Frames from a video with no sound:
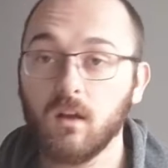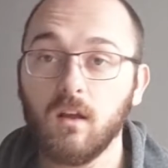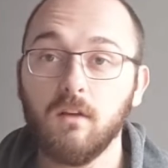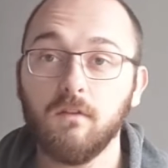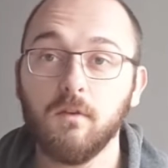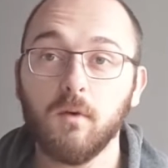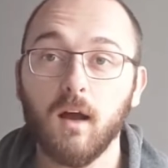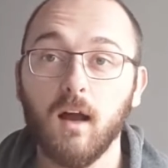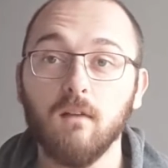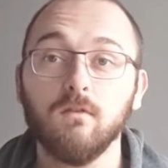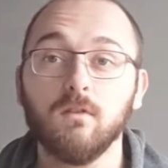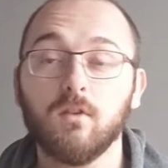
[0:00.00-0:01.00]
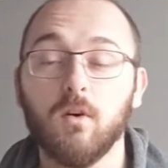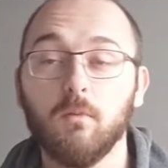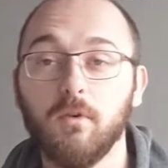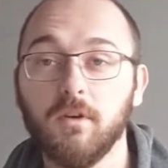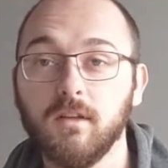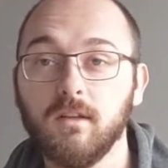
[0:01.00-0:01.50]
If you haven't got
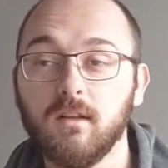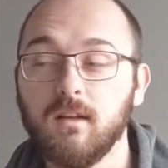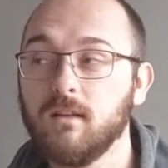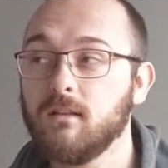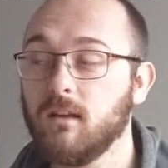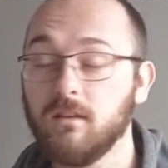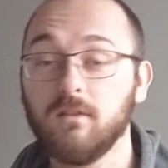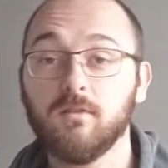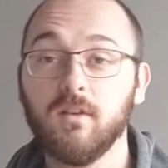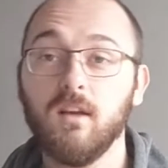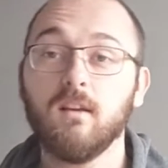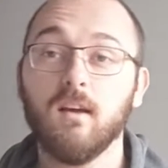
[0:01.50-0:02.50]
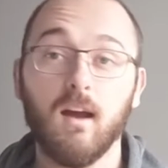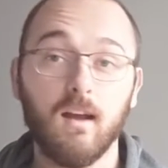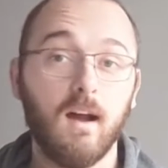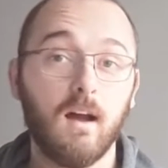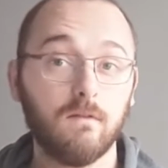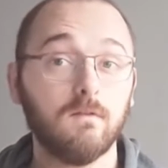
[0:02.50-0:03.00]
money, then you say, "I
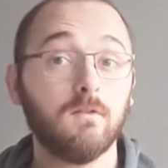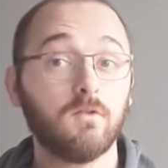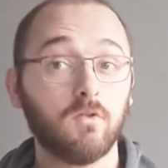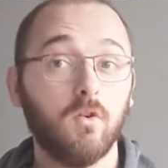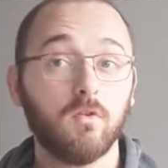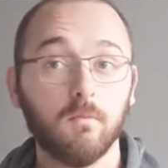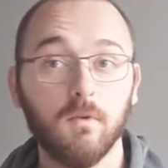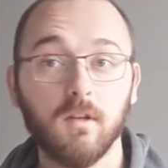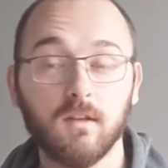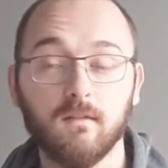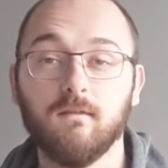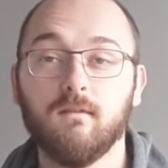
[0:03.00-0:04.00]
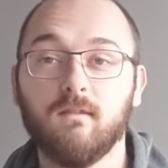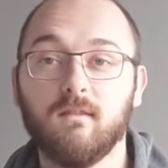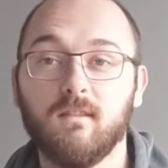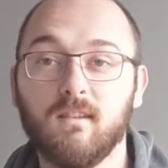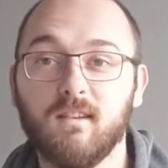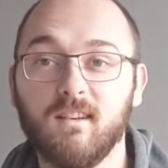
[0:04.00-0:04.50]
haven't got money."
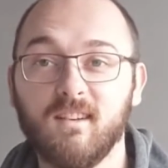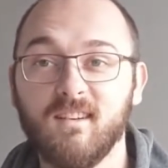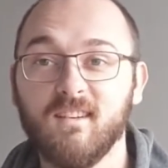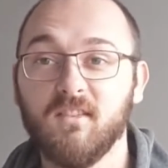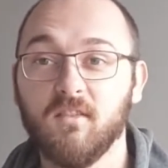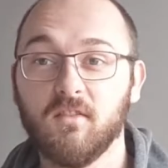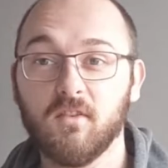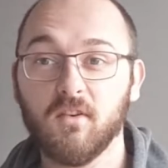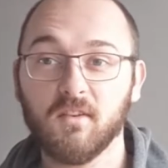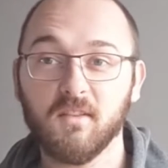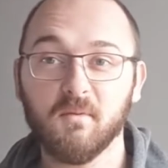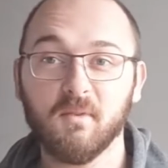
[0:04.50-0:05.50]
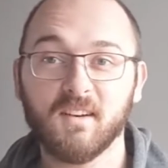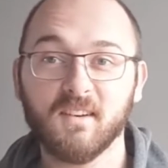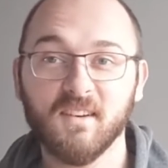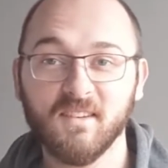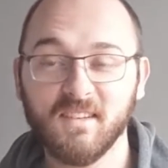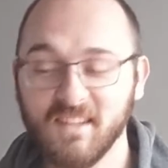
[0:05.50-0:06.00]
A dog in the
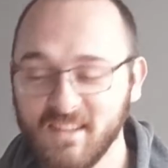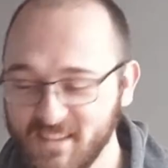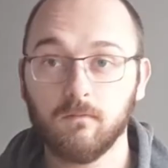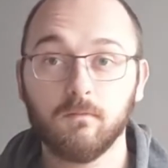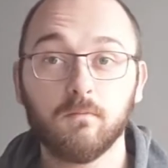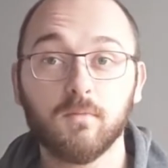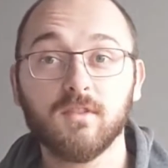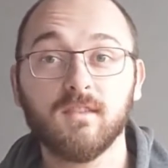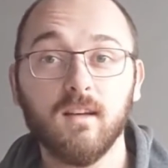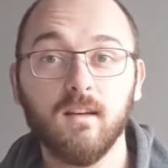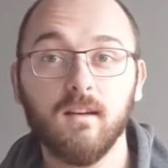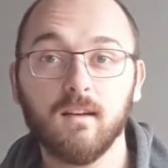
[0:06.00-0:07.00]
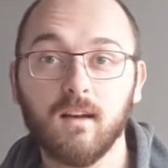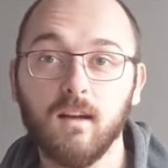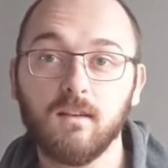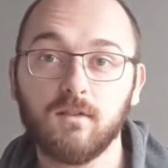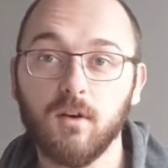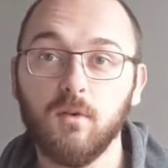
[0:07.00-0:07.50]
background. But saying "I
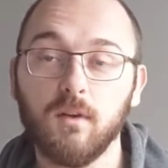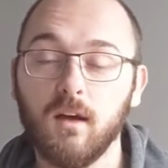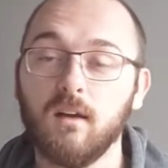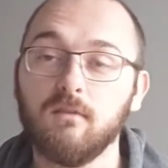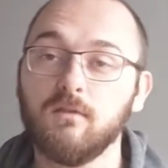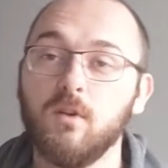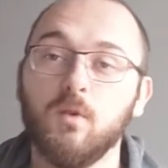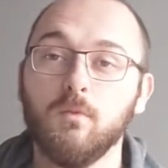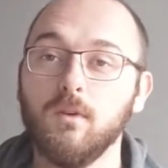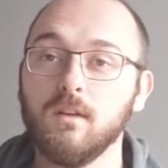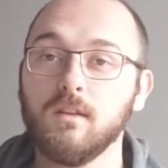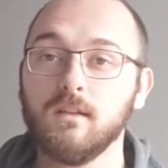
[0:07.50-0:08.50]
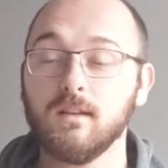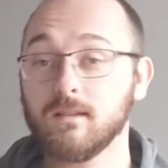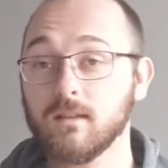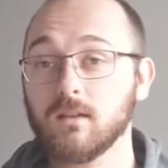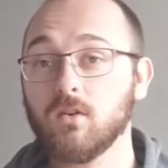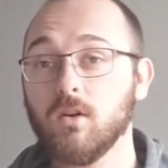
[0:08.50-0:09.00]
don't have no money" is
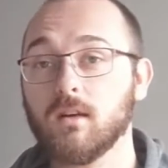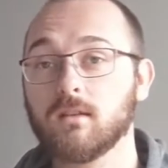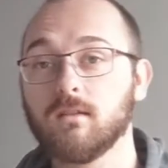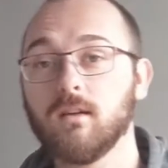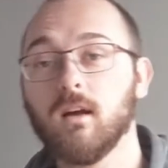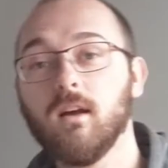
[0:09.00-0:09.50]
incorrect